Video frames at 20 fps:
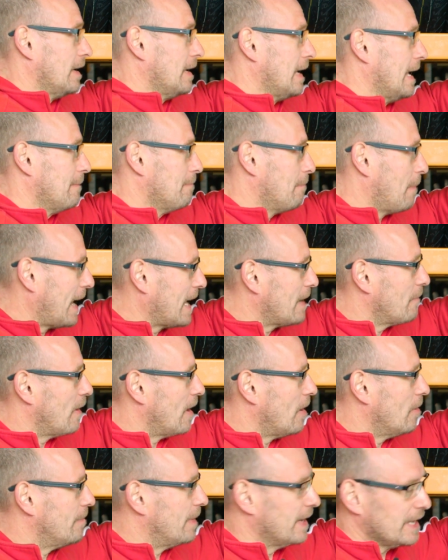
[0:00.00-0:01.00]
it may
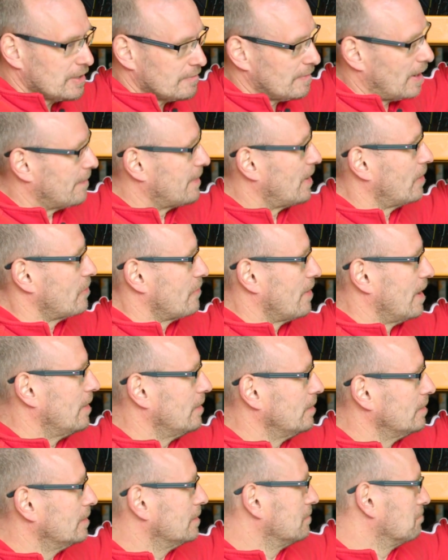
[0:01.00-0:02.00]
well be, you might be on your
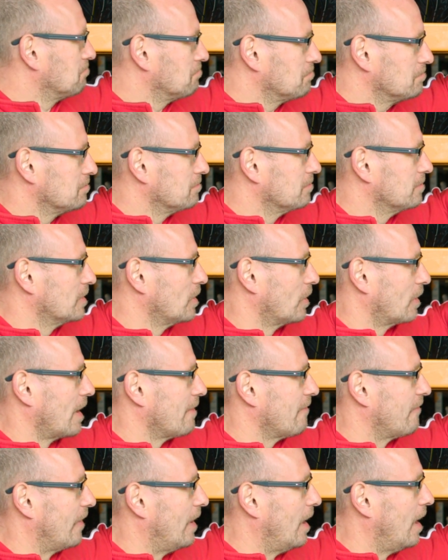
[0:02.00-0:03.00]
own, not
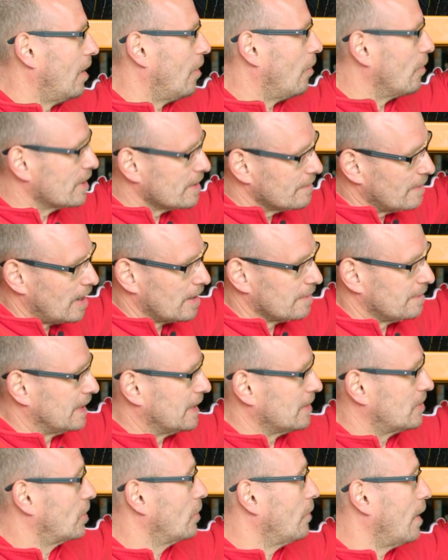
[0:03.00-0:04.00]
going far, or you might
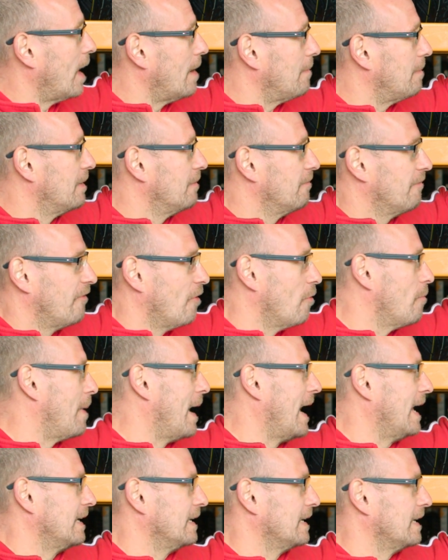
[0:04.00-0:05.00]
be two up, full
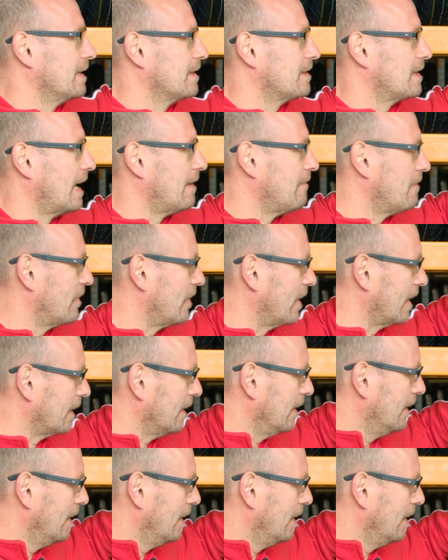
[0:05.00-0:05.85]
panniers, everything.